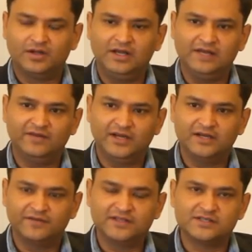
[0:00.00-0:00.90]
level A
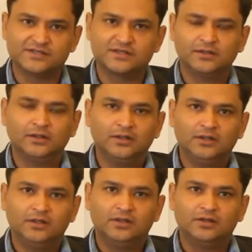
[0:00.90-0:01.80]
defenses.
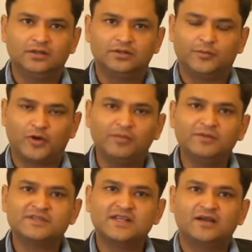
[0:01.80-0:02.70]
The
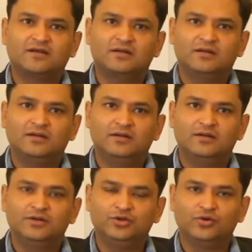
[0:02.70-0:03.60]
problem is that,
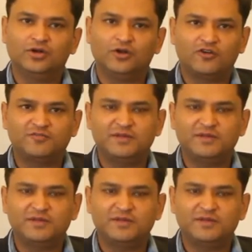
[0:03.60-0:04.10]
a lot of